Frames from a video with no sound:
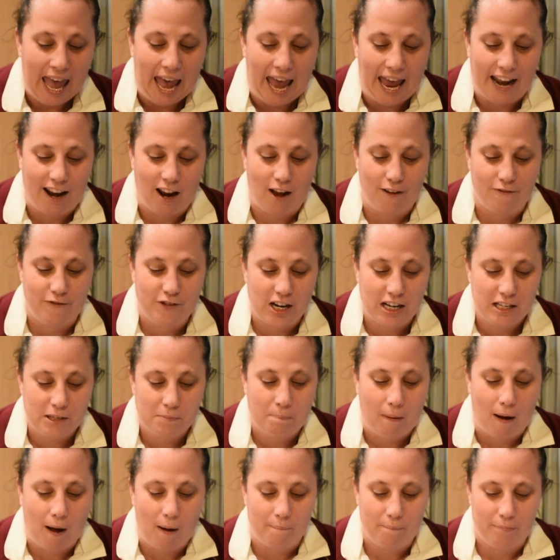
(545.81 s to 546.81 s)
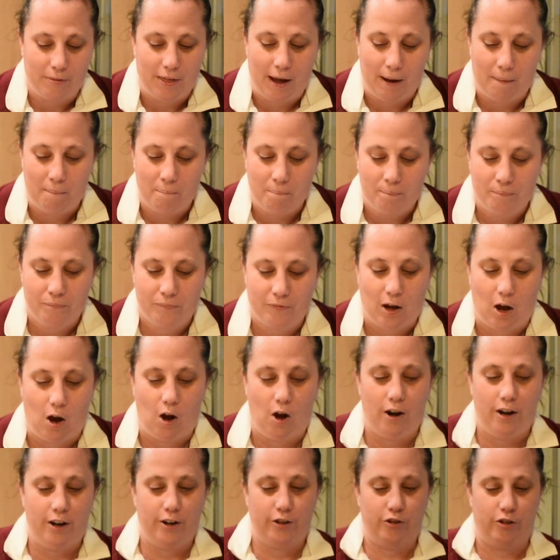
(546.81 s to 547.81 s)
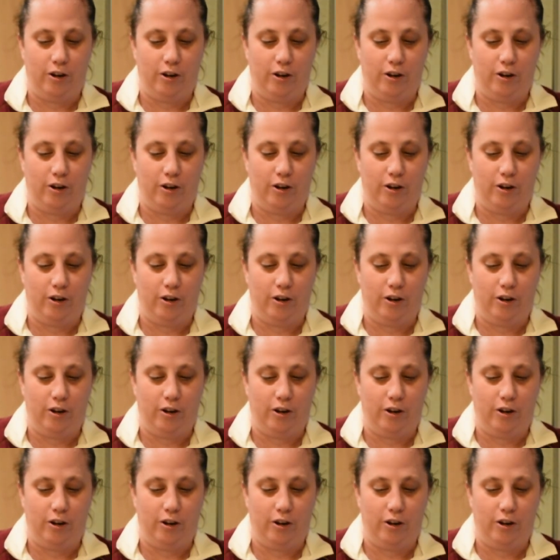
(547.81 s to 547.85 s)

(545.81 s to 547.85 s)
And I've just popped them on a